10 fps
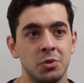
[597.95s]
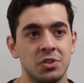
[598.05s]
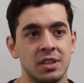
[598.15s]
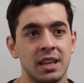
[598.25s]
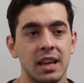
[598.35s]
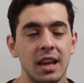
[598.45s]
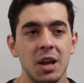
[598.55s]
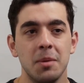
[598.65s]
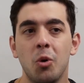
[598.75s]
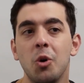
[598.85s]
We'll see
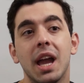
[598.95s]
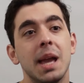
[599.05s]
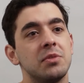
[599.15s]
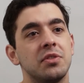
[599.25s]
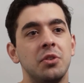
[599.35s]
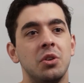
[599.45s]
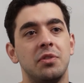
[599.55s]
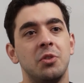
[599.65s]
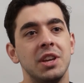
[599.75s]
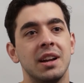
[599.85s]
more games
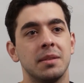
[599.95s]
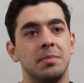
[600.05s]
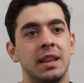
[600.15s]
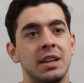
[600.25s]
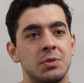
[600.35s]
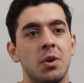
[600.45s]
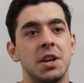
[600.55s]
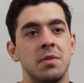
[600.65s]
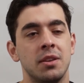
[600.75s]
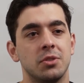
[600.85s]
for younger players
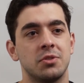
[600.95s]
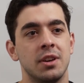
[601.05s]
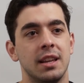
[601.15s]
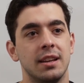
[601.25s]
right around Australia.